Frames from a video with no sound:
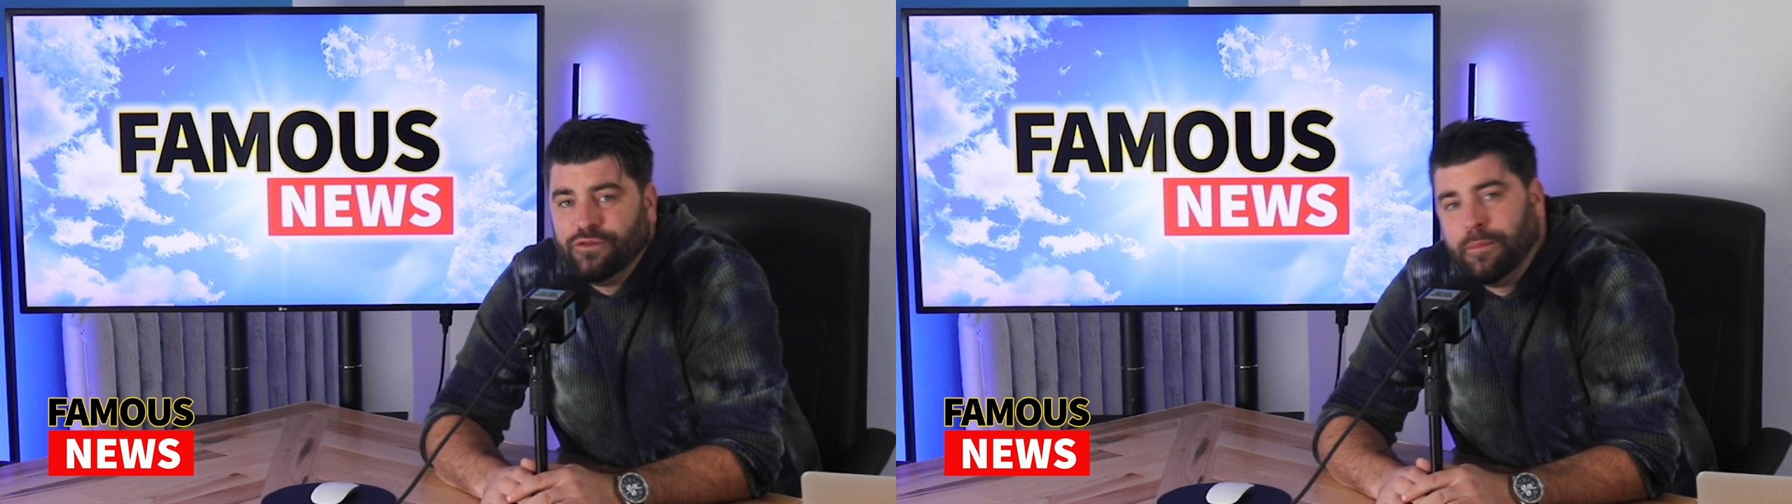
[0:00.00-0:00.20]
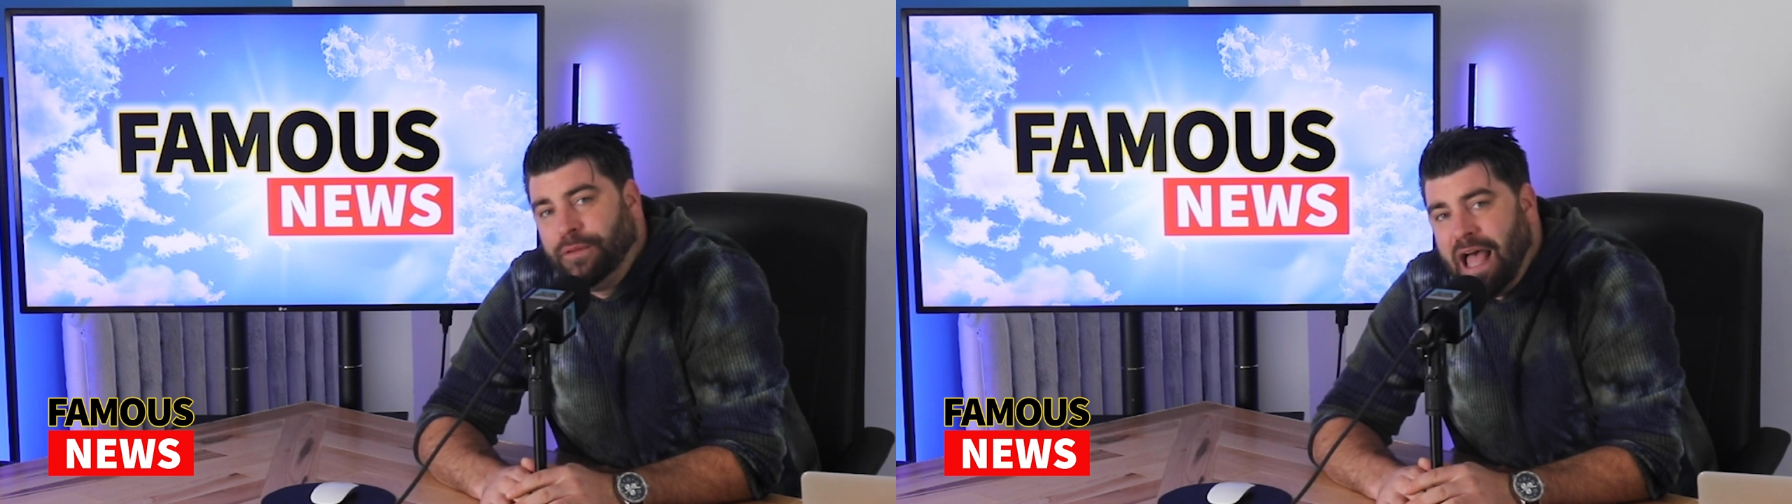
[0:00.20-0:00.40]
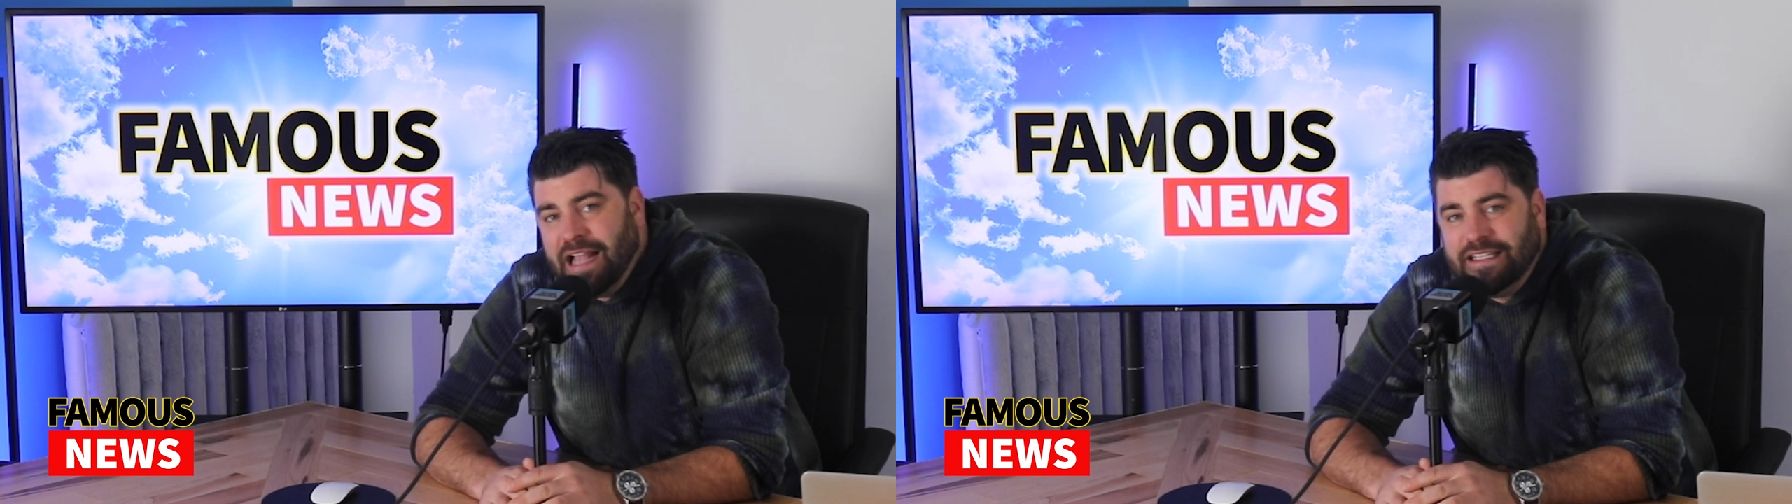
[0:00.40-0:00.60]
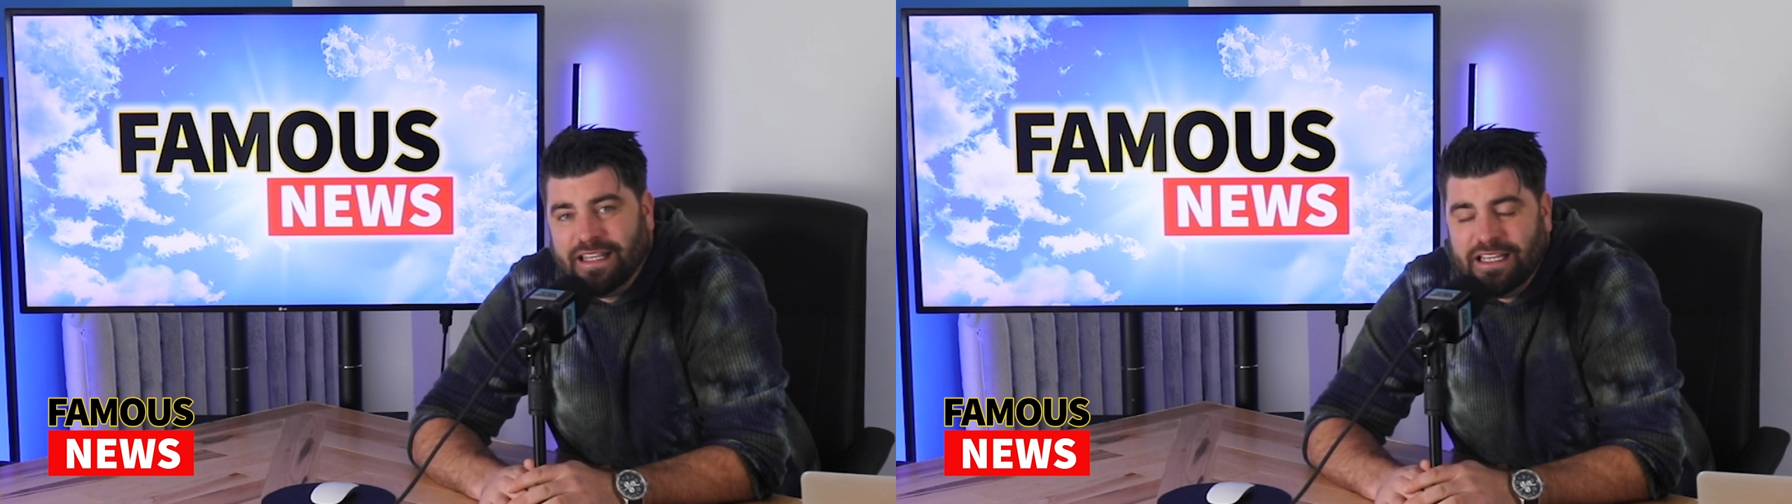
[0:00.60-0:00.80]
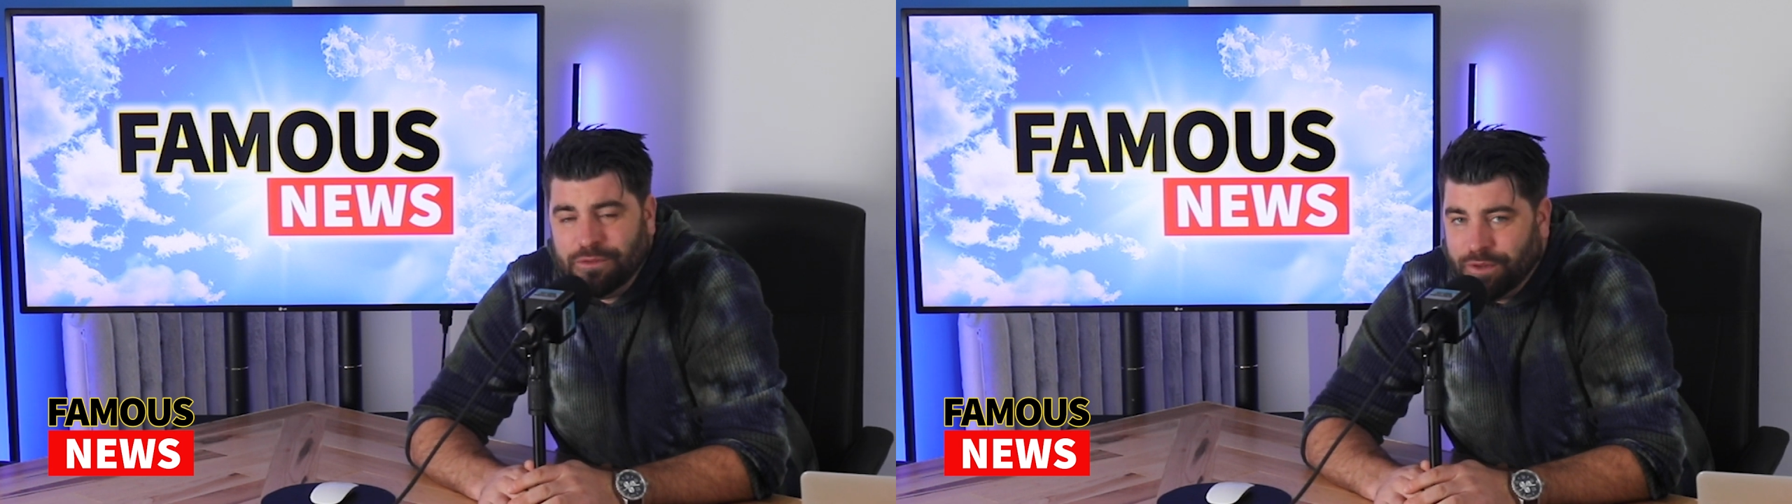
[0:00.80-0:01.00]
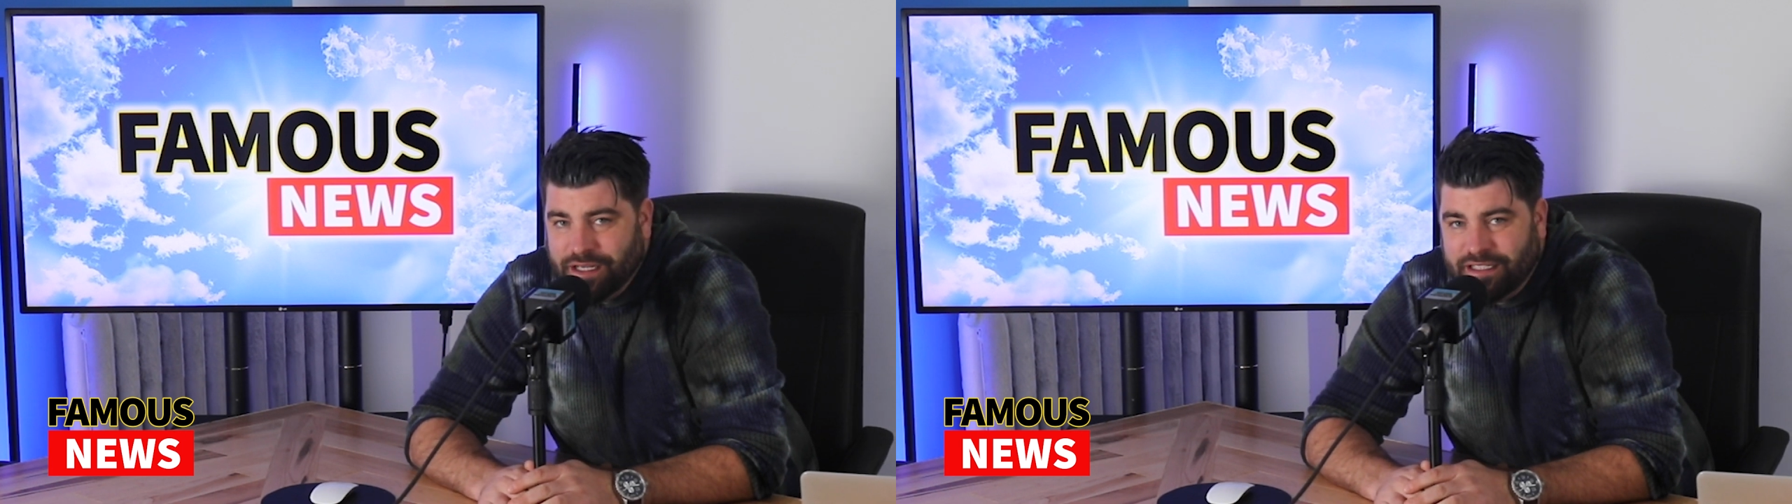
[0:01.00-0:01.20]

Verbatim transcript: to reply to this where he